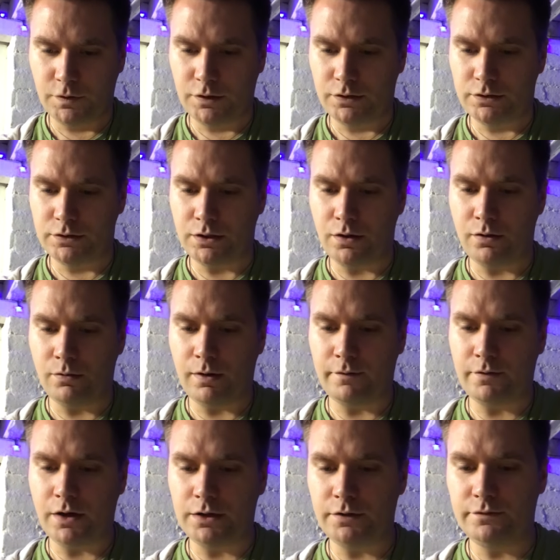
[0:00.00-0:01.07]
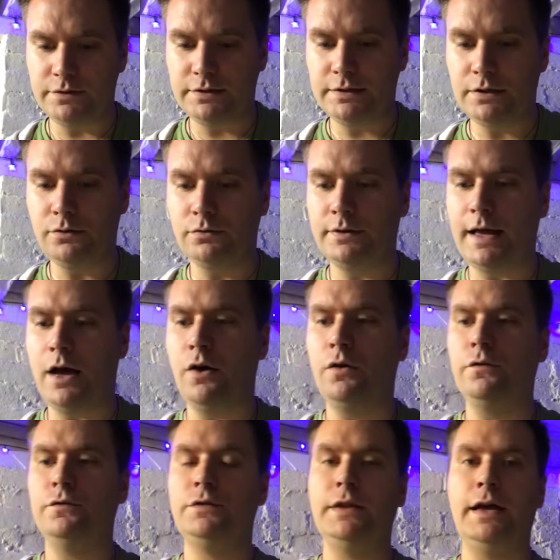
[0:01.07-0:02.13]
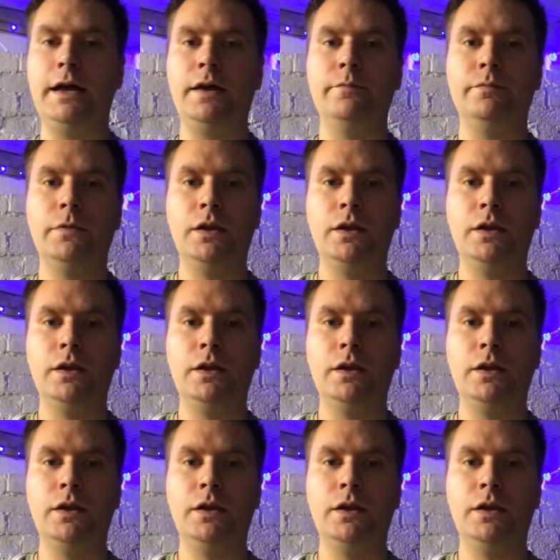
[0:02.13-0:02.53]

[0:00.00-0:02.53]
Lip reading: So I've kind of sealed that off there.